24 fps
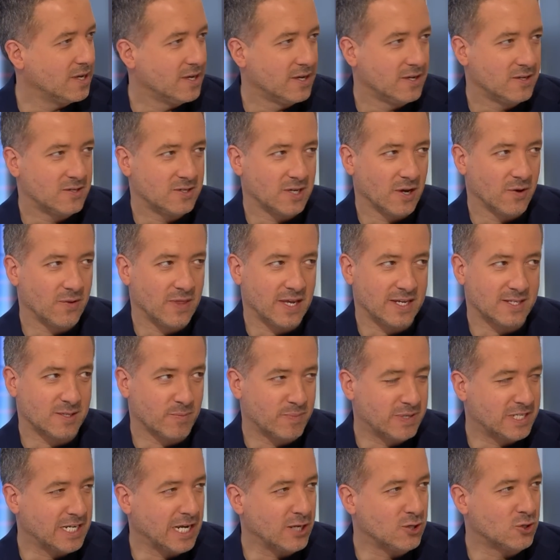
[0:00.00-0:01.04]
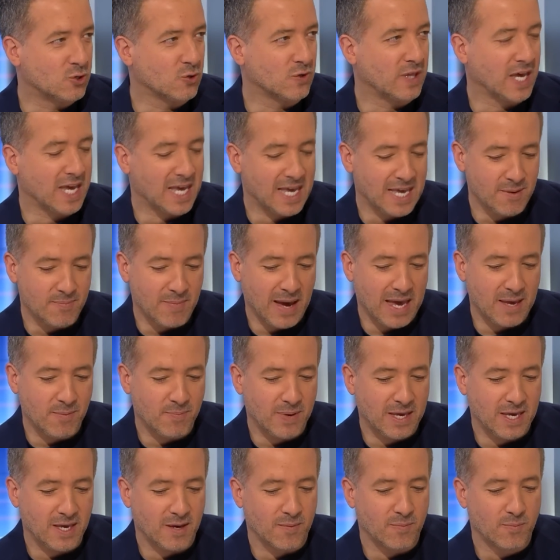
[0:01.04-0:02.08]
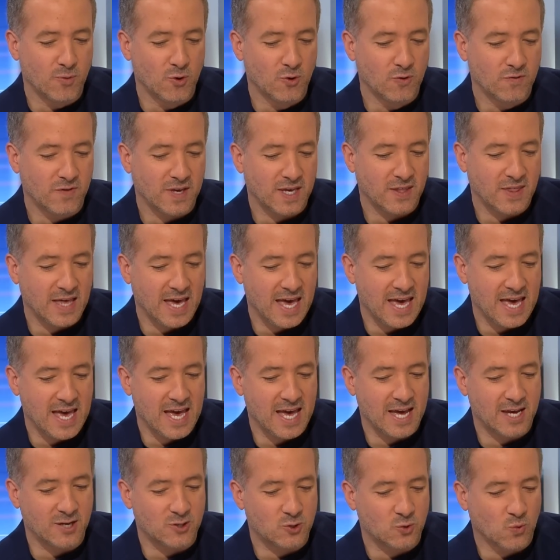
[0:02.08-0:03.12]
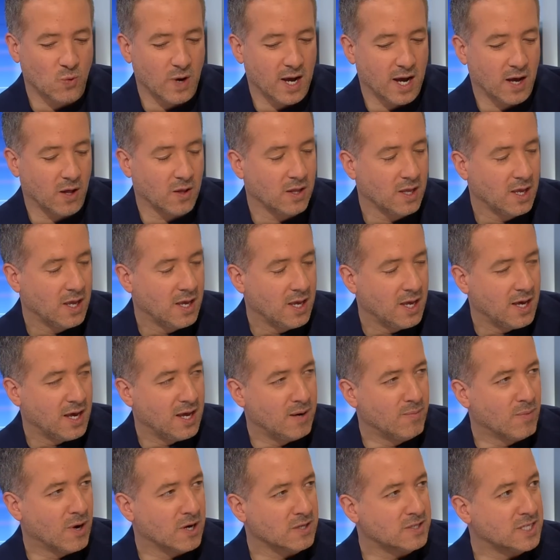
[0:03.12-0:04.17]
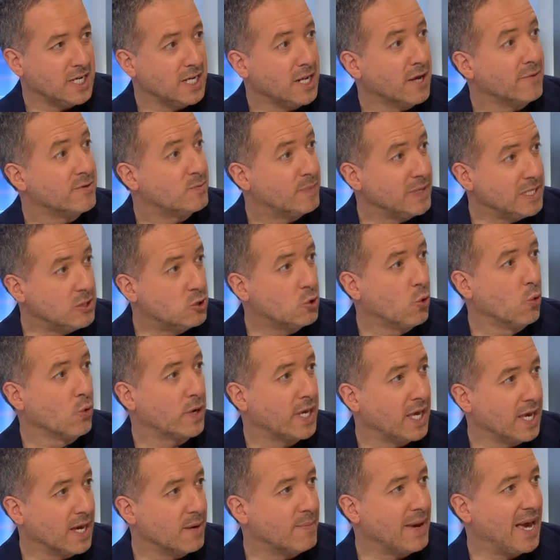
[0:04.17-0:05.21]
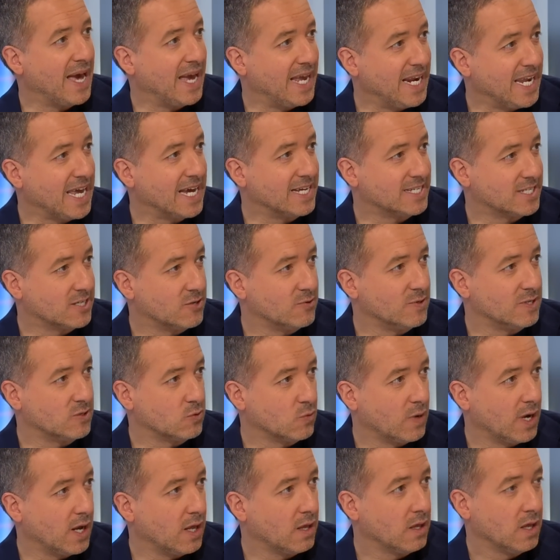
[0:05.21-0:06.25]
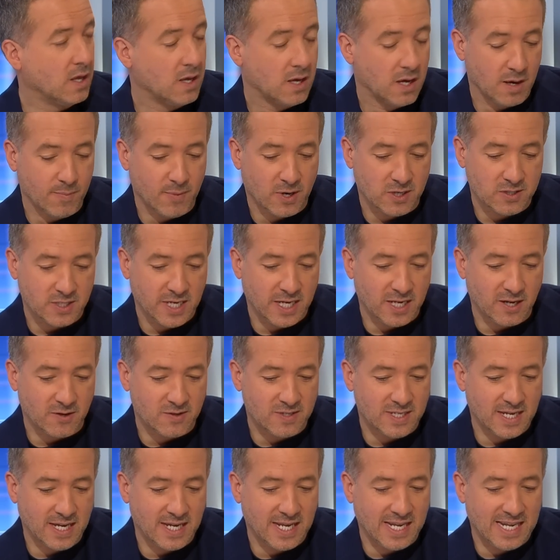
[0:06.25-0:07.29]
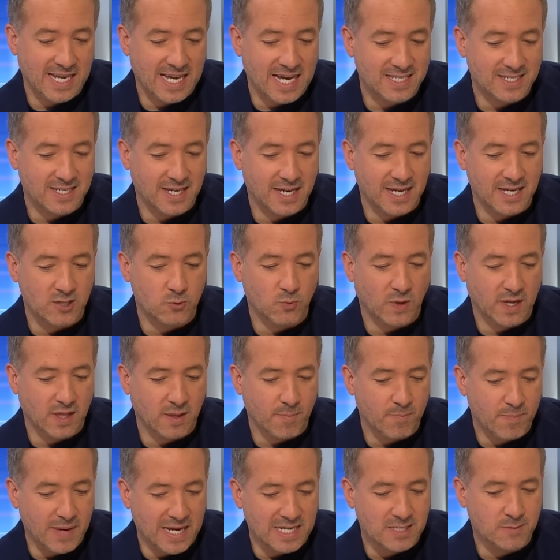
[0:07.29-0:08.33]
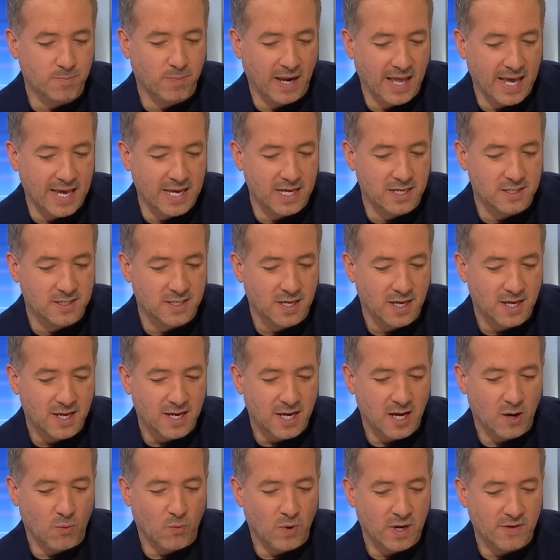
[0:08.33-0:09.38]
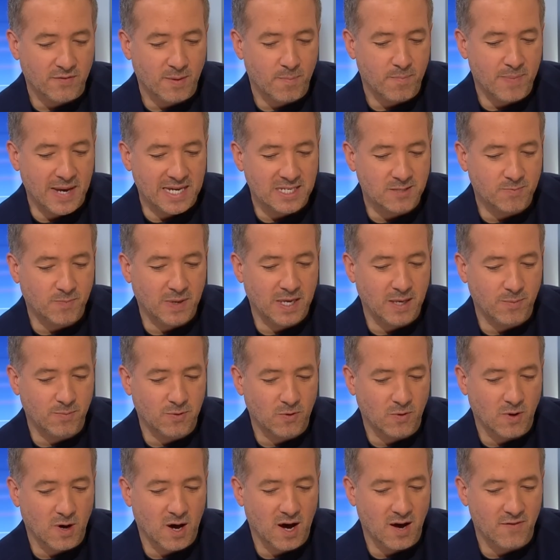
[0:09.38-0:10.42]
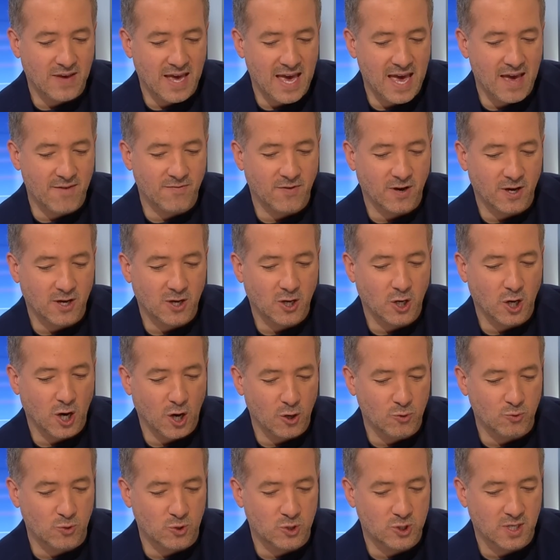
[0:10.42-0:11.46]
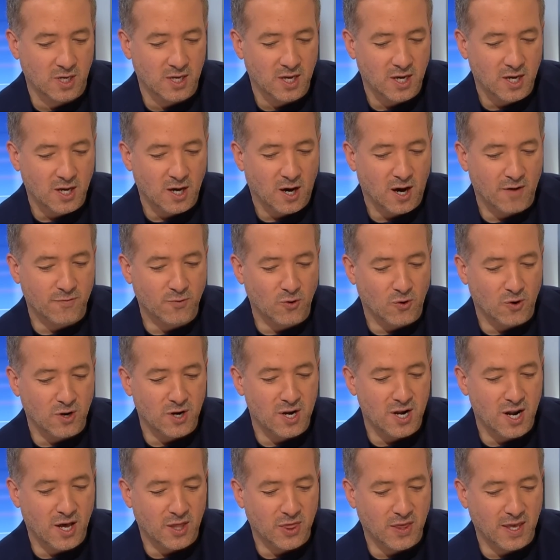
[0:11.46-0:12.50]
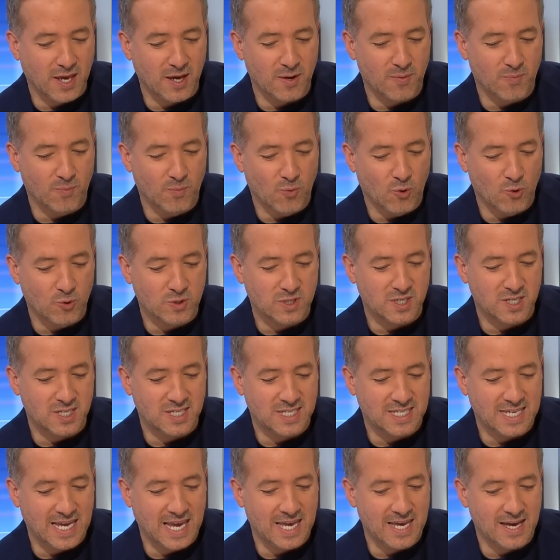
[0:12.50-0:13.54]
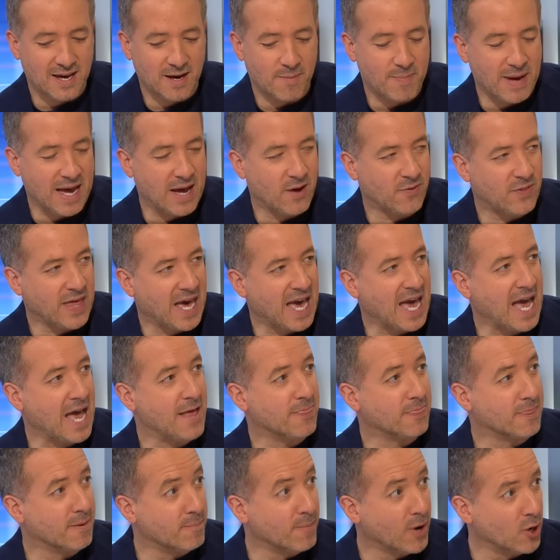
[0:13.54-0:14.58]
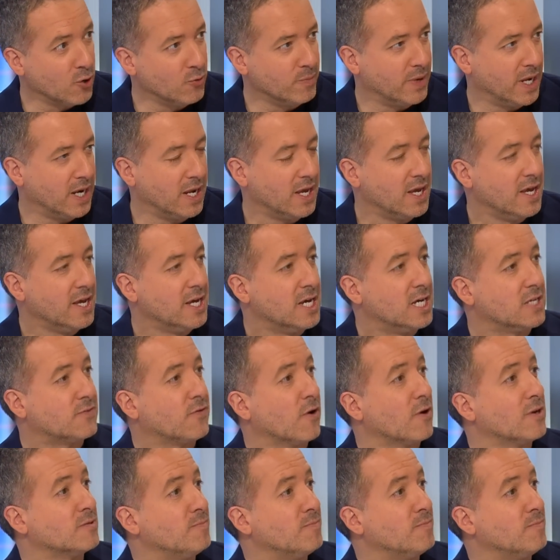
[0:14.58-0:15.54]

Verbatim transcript: So there's the potential that he may be moving there as well. And Martino has been talking about Iniesta as well. Uh, Martino said, Iniesta is one of the best players and one of the best people I've ever coached. I've got nothing more to say about that at the moment. As far as